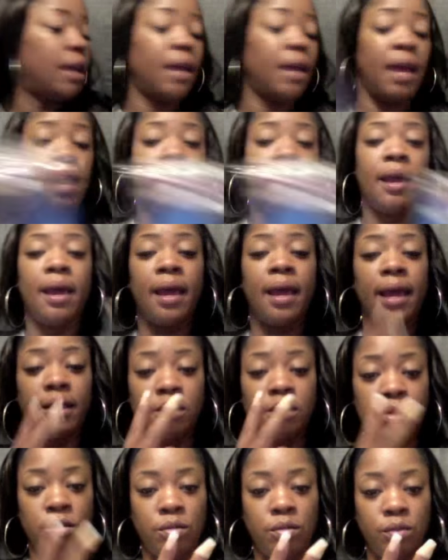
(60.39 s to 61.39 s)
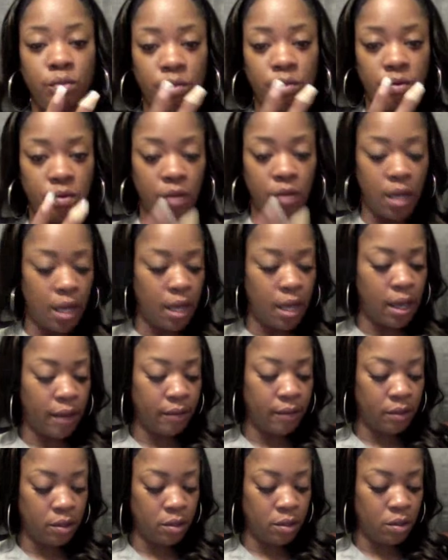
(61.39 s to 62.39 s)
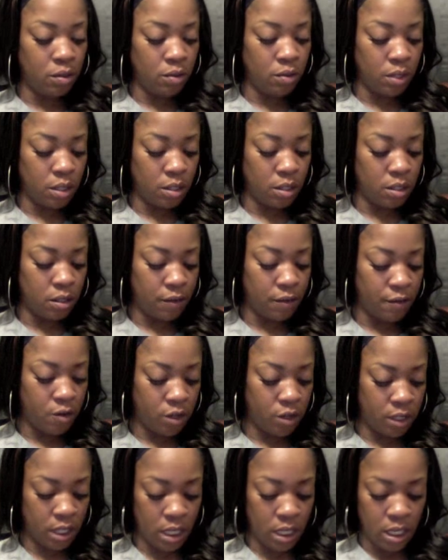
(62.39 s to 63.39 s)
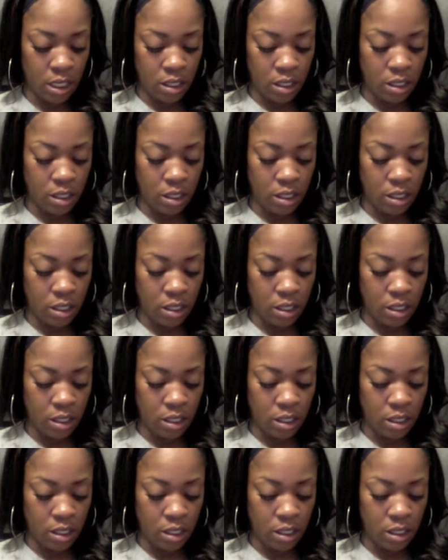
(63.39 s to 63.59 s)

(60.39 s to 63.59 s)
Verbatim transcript: I had I got two. I have two, which is the 14 inch